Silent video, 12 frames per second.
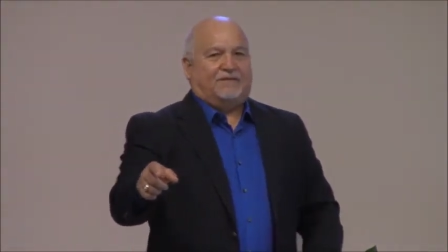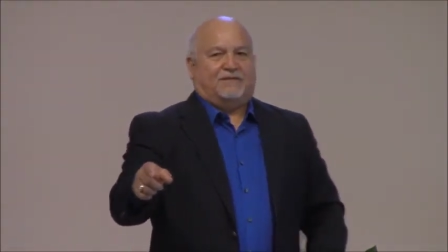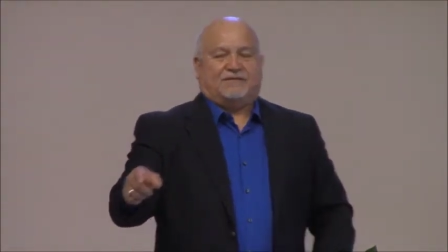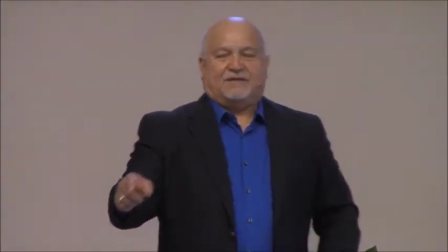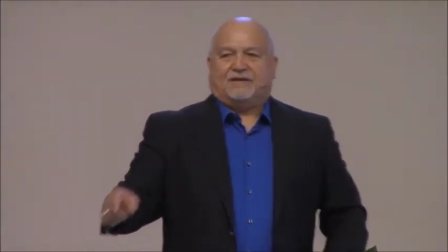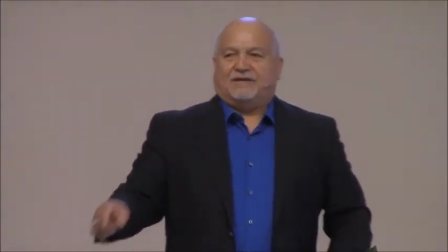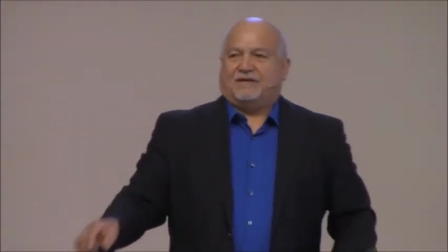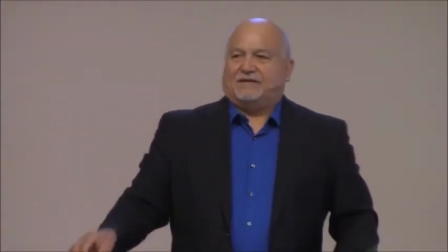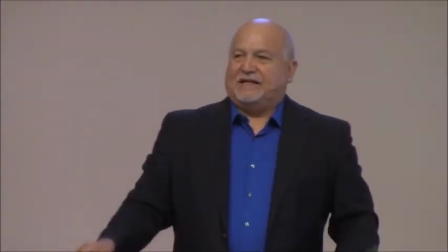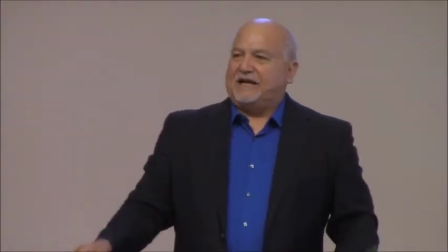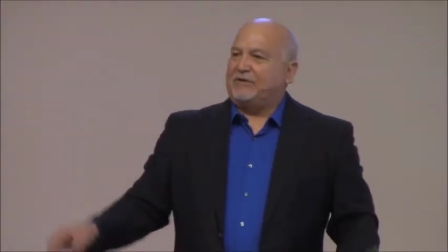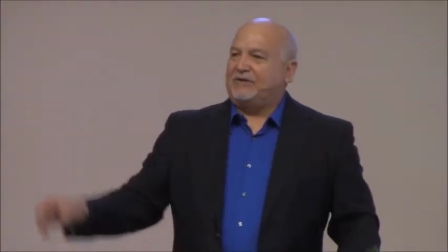uh,
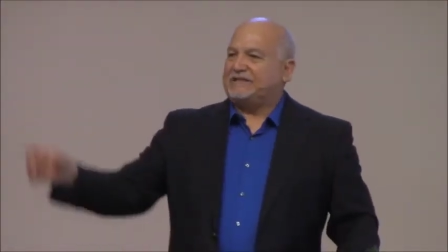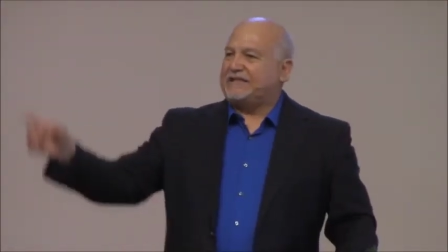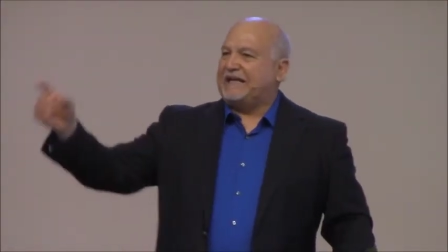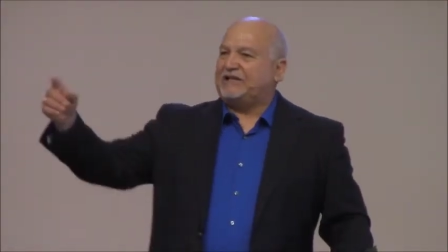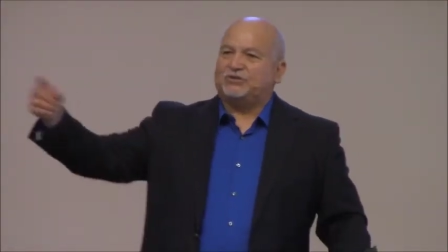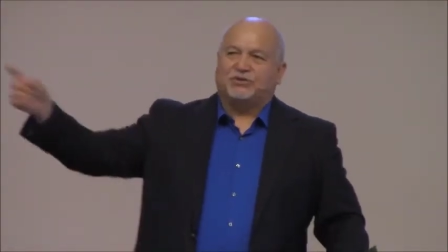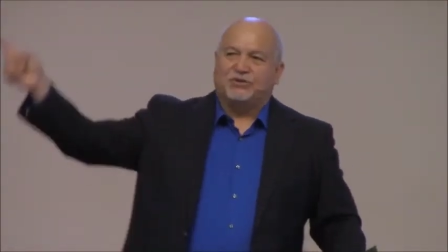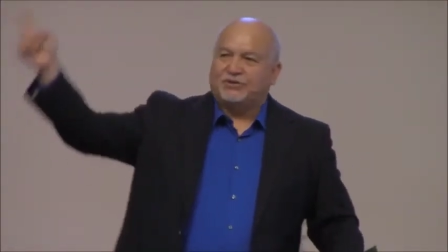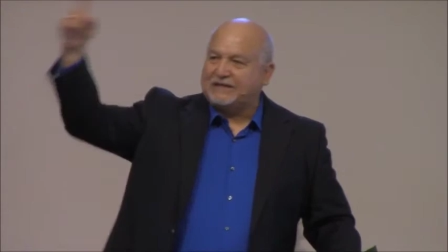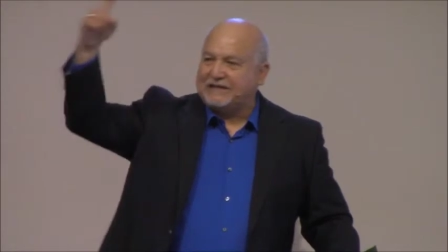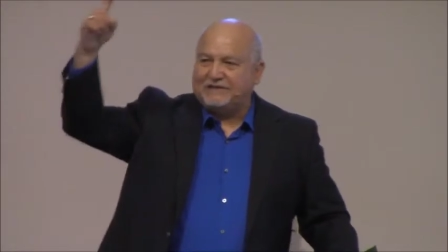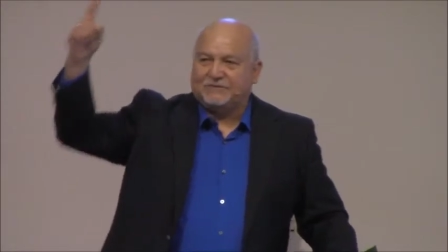not only is that into your
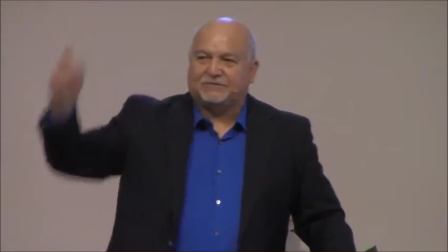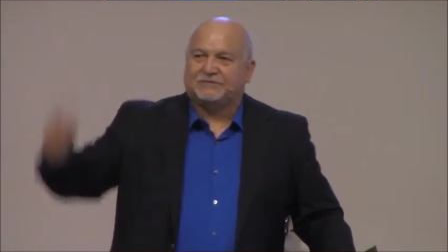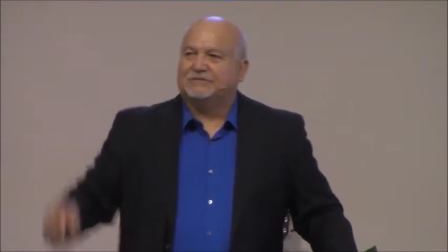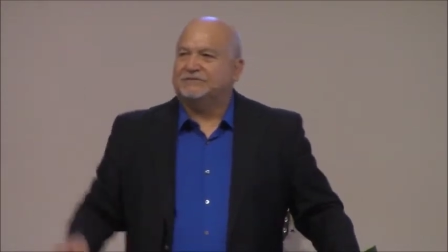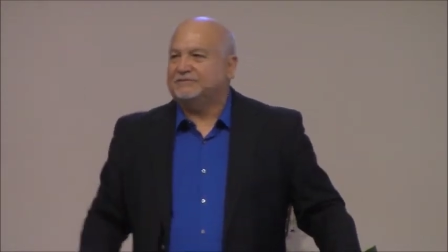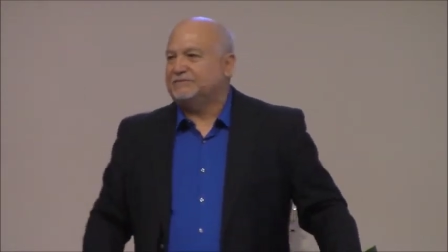account,